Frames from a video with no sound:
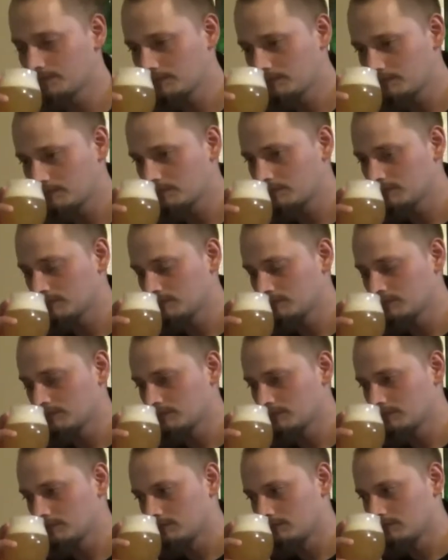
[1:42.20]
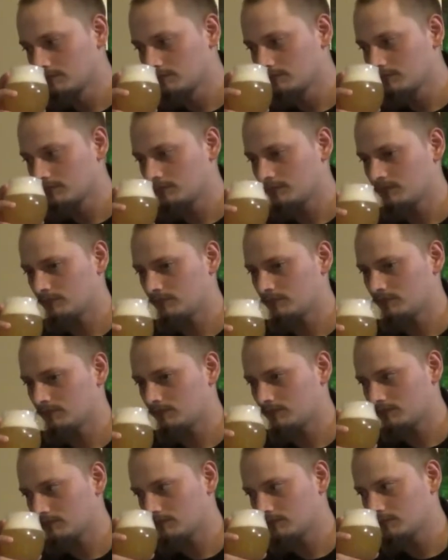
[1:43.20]

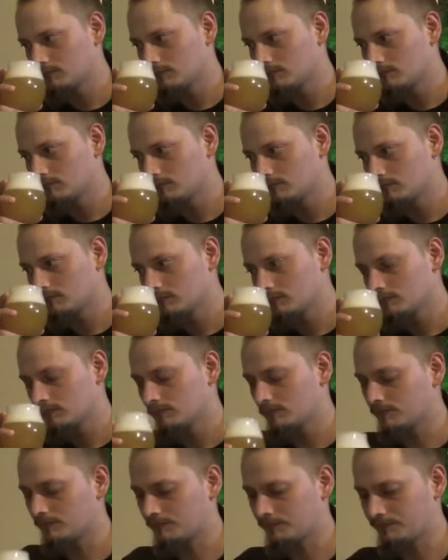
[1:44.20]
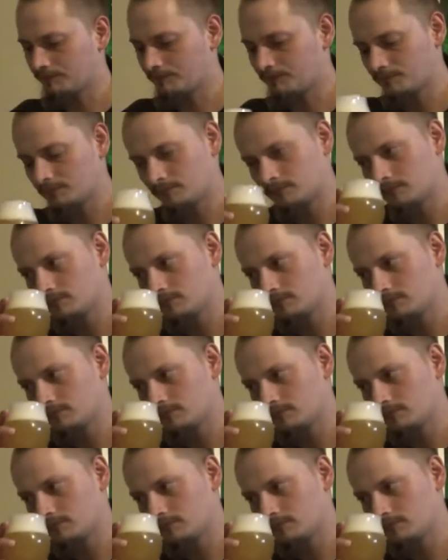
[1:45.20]
(silence)